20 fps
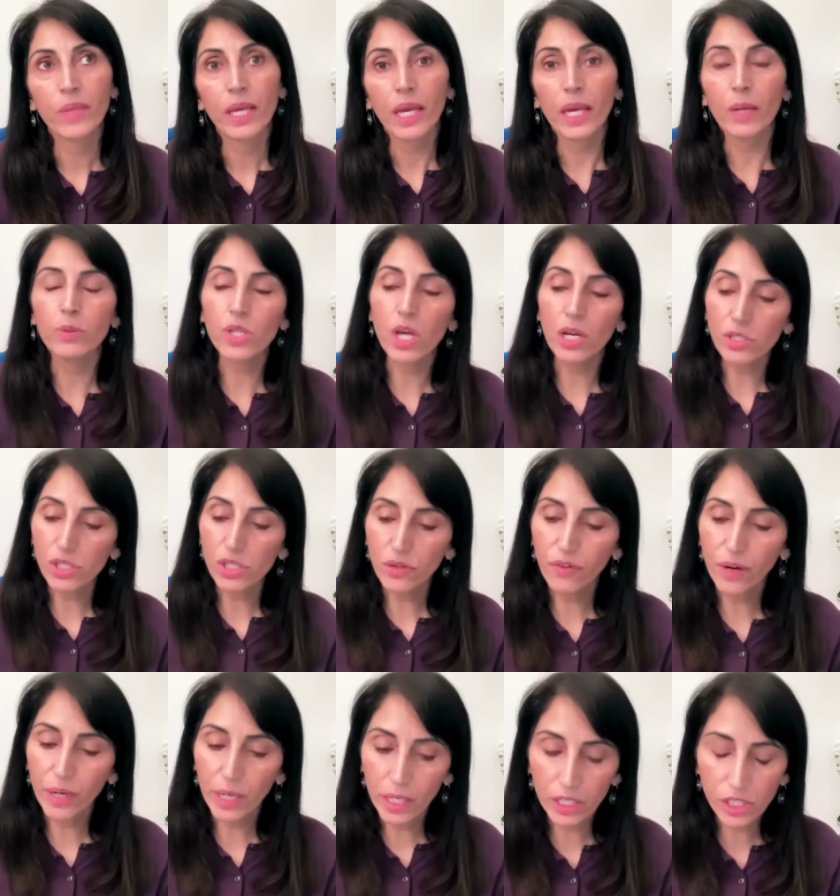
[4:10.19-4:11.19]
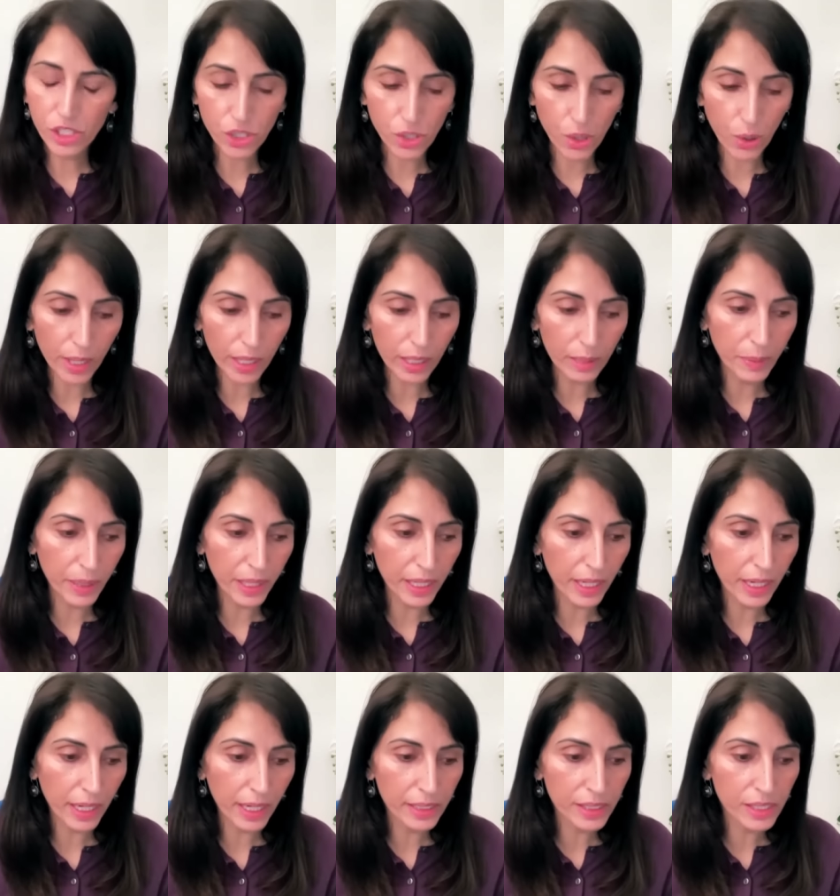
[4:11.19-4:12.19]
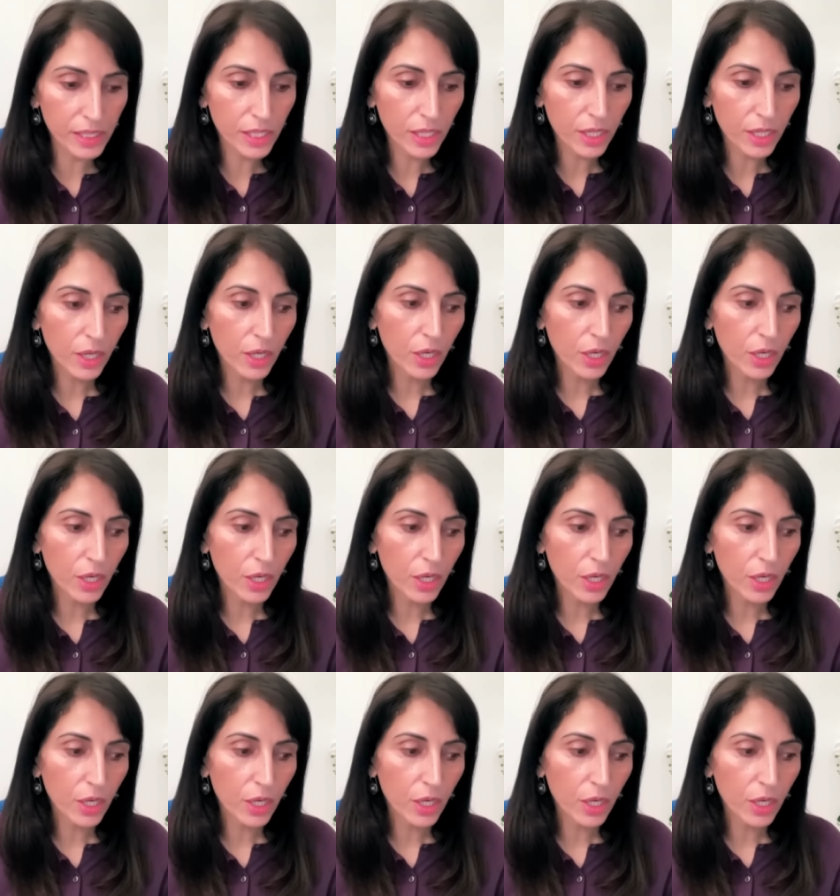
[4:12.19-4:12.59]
It was also very historic because